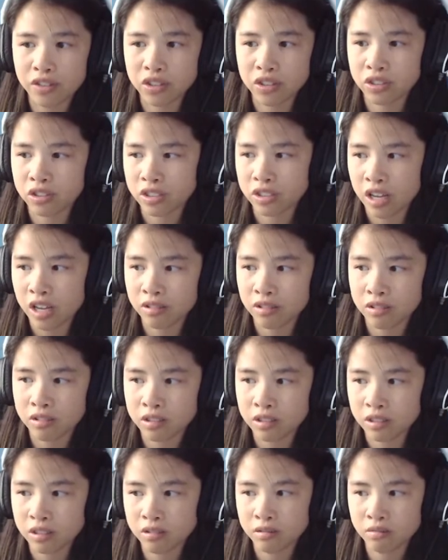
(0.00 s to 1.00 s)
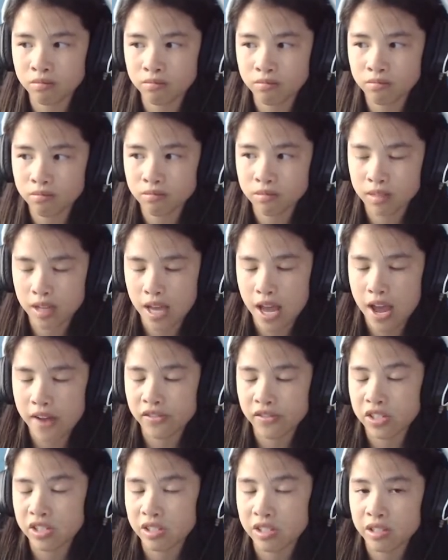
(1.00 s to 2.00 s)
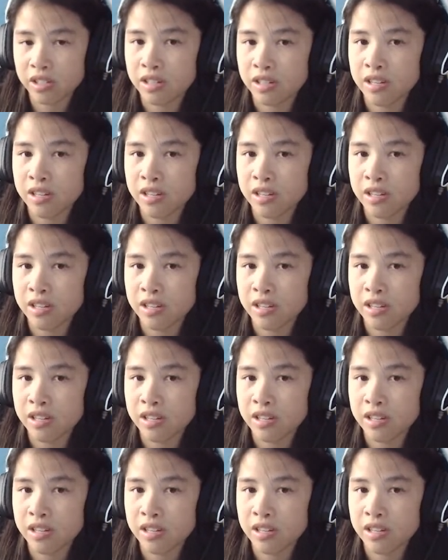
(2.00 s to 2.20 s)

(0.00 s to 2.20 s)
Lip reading: since ever.